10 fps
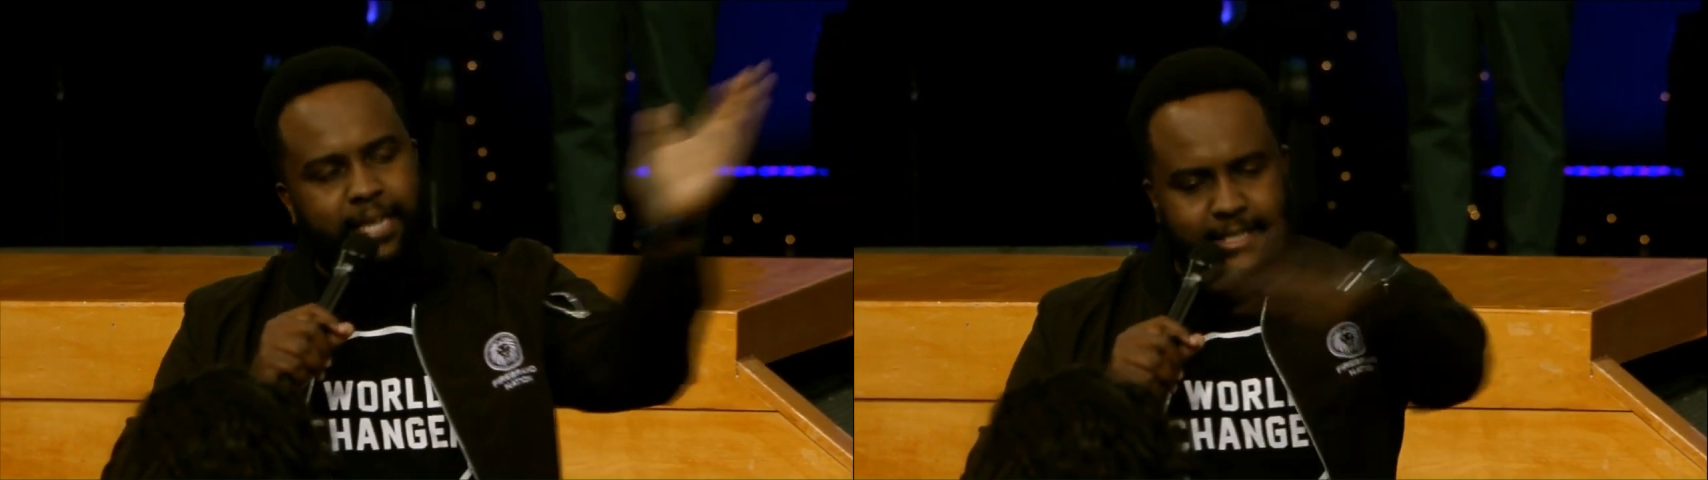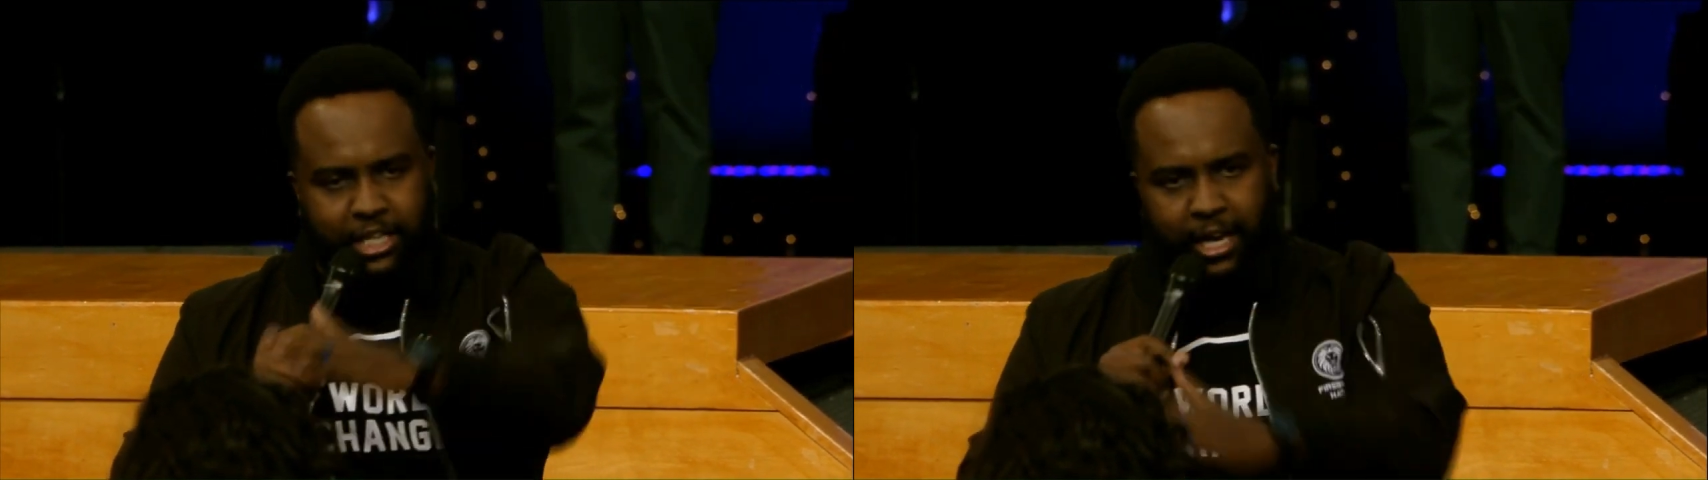
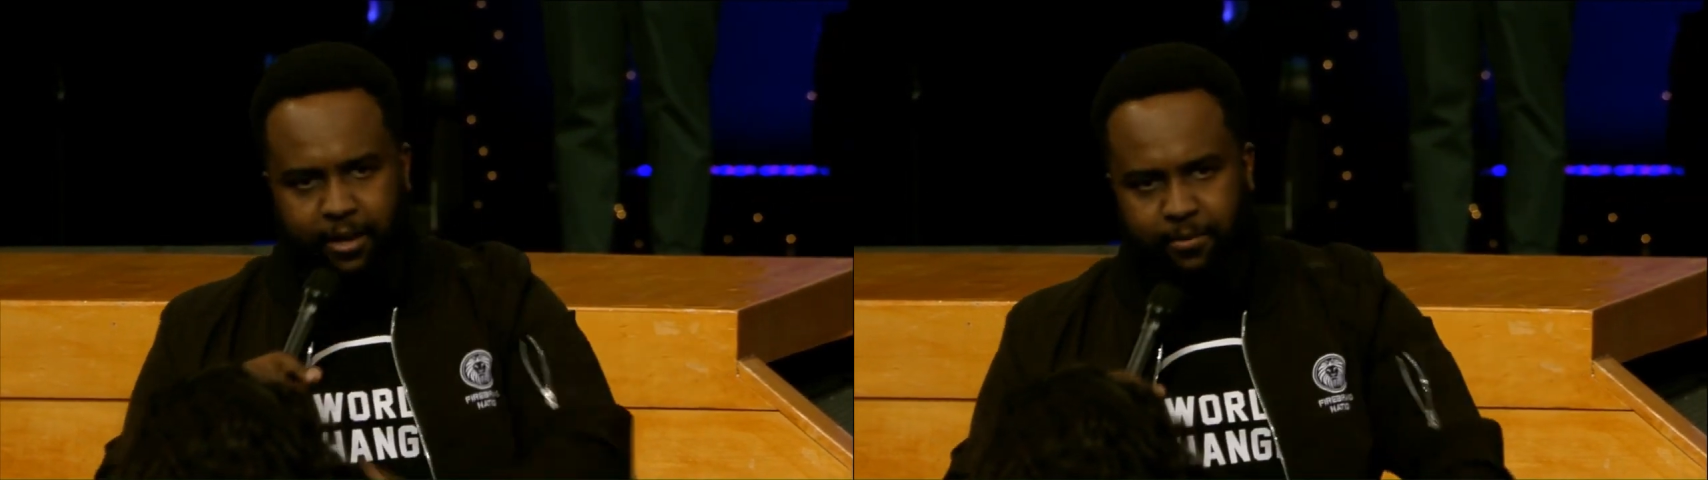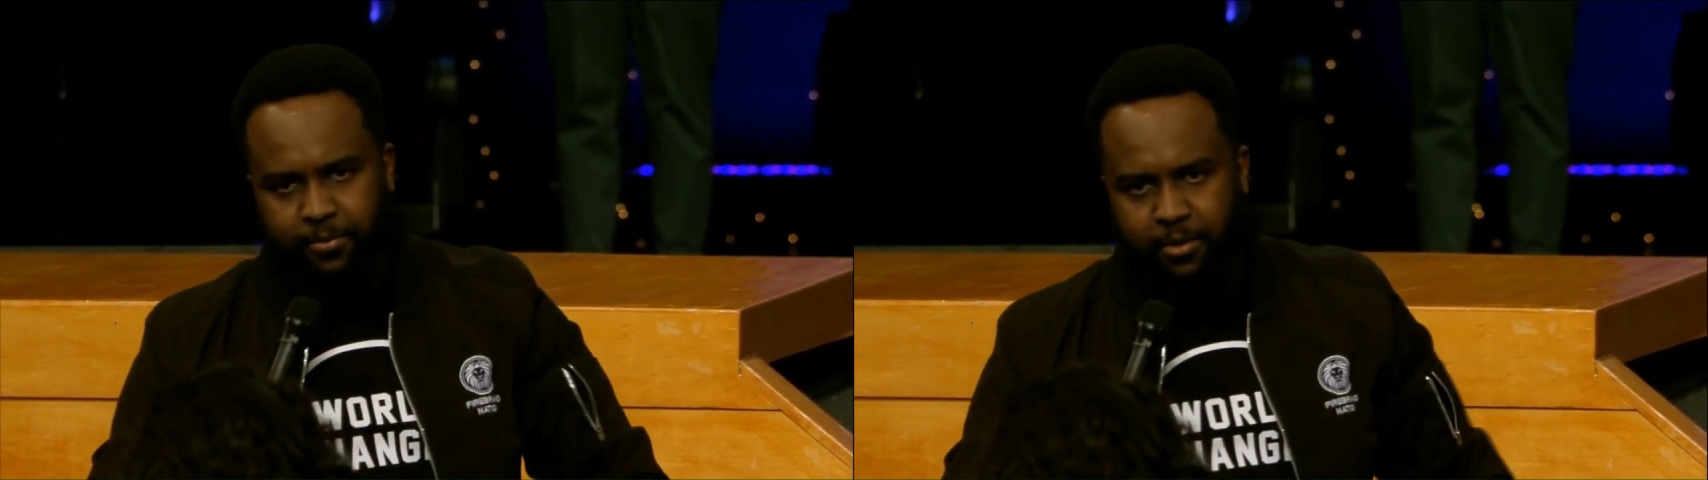teaching
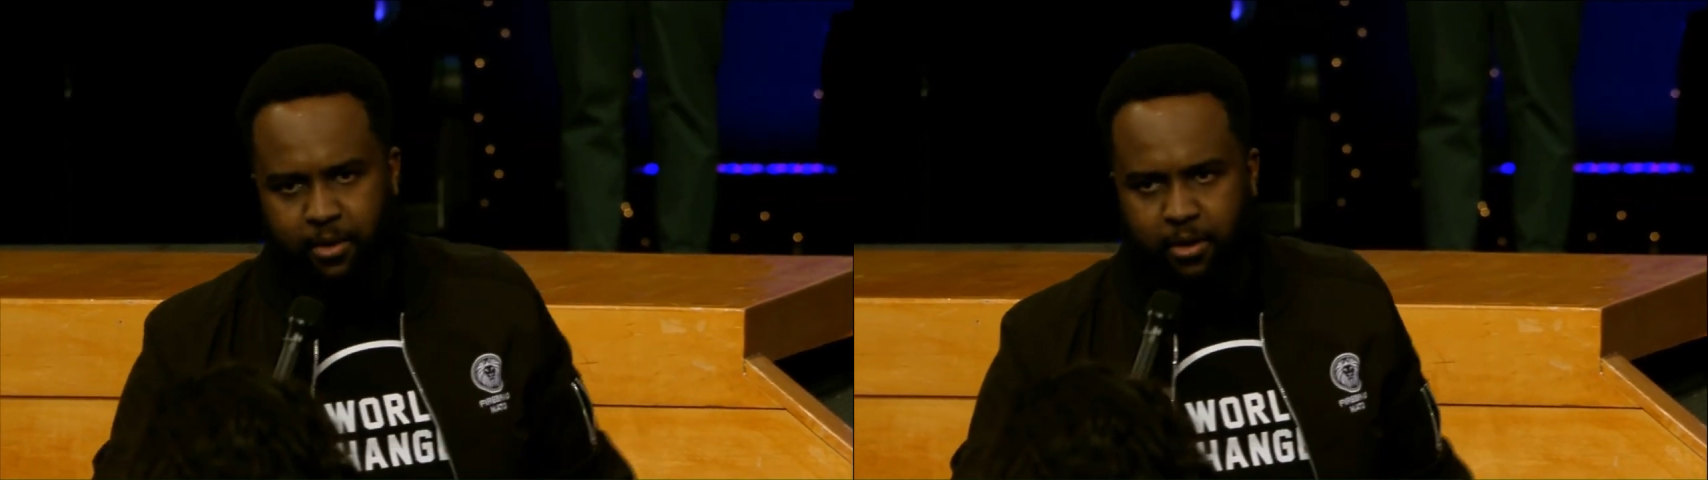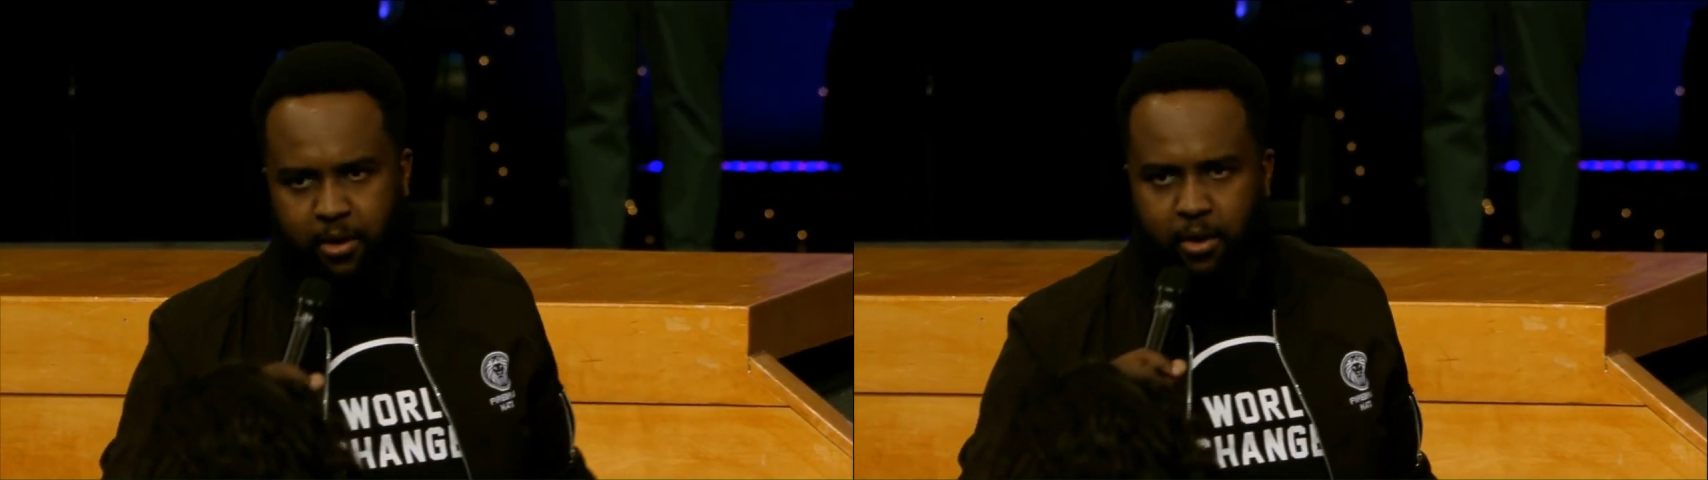
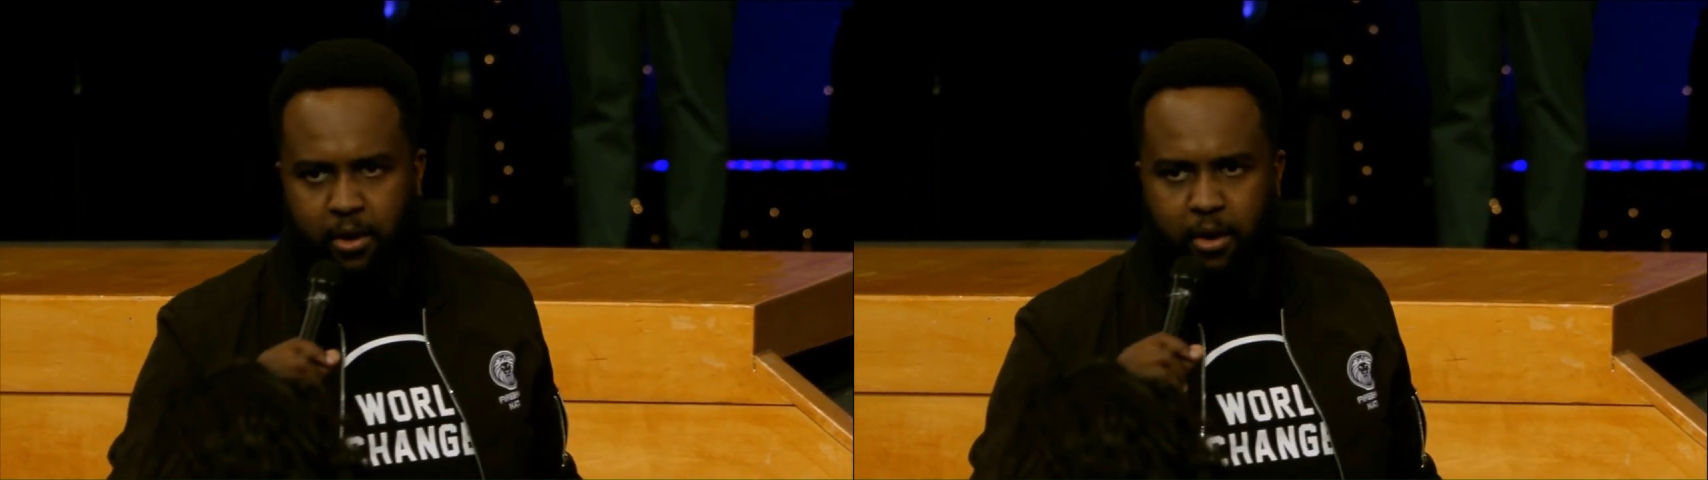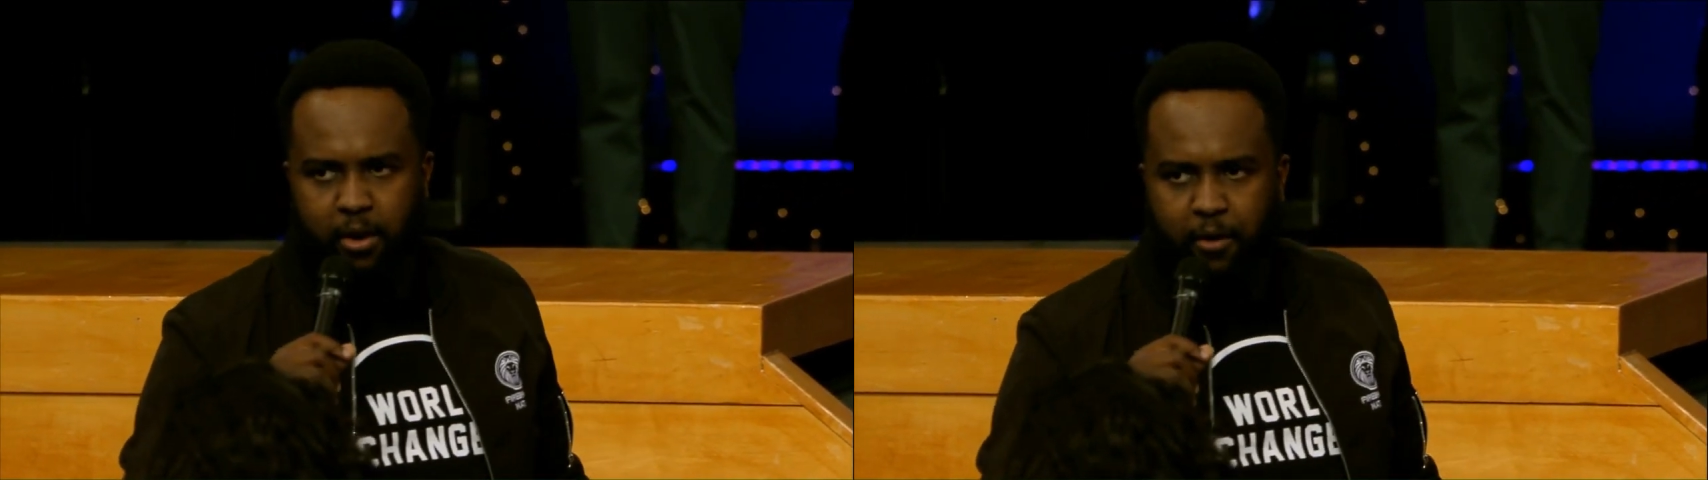
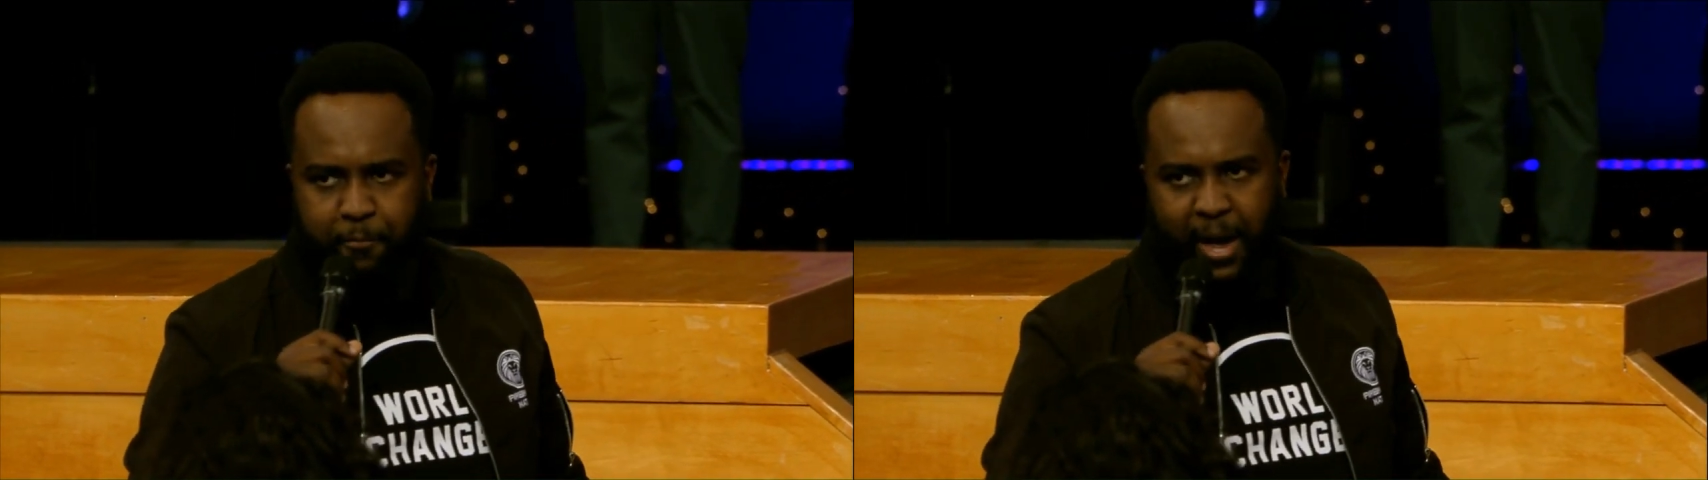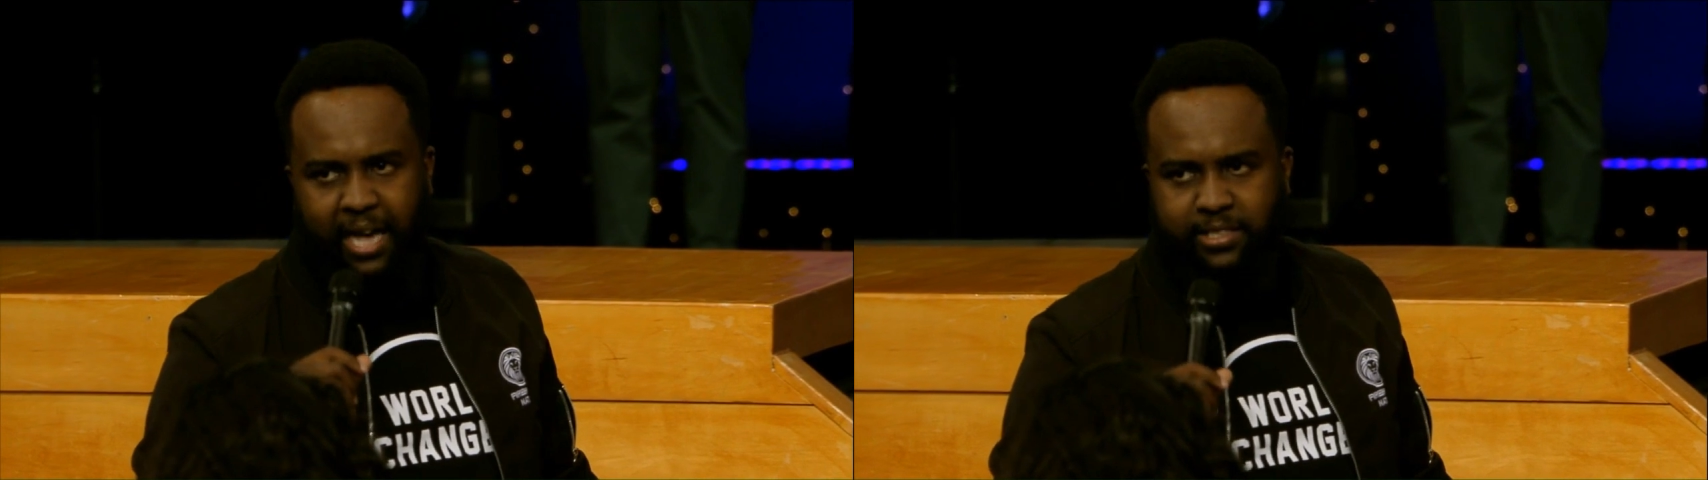of
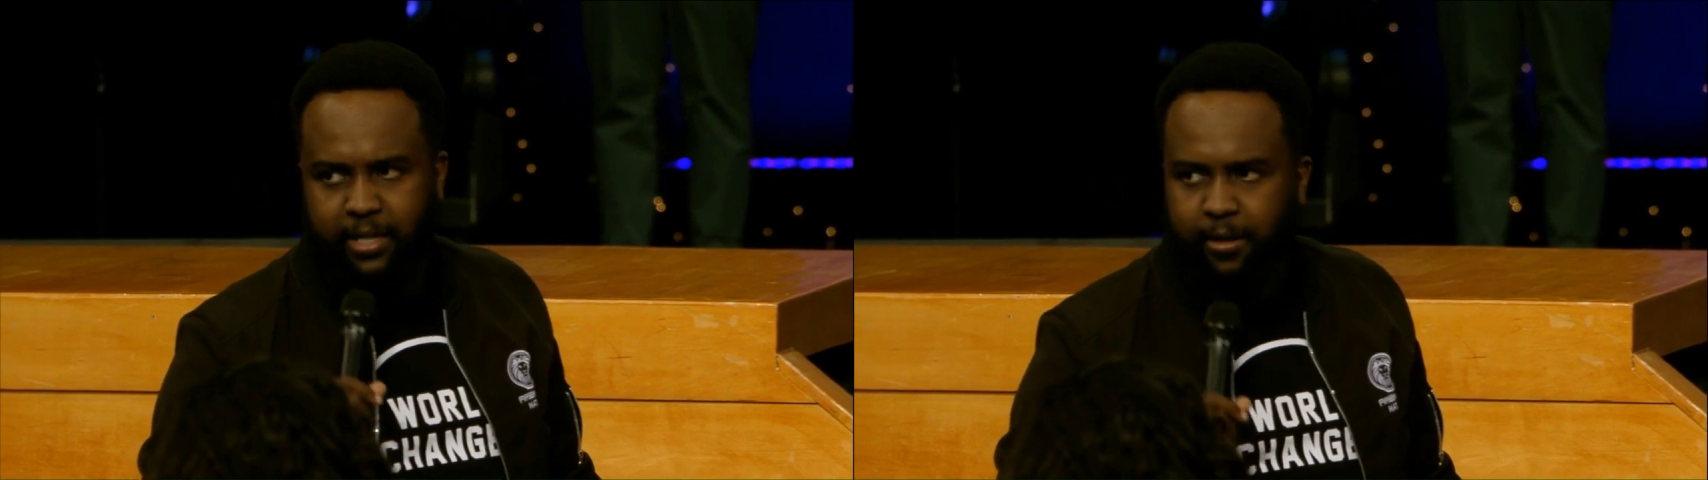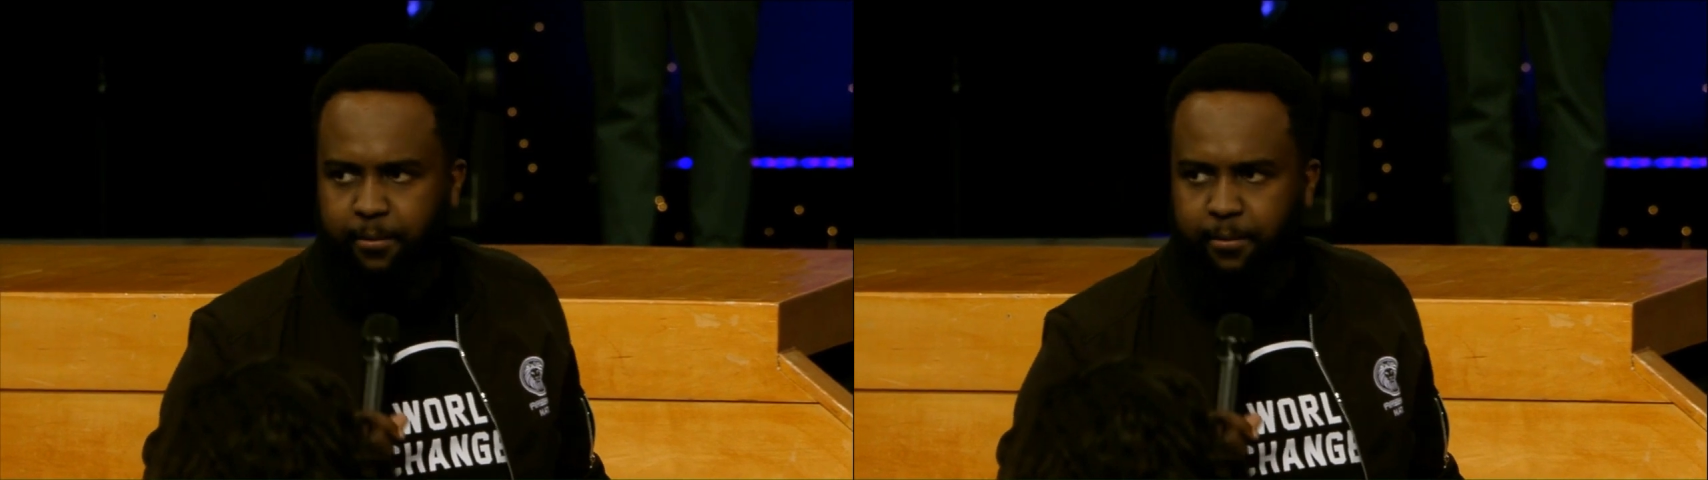pastor.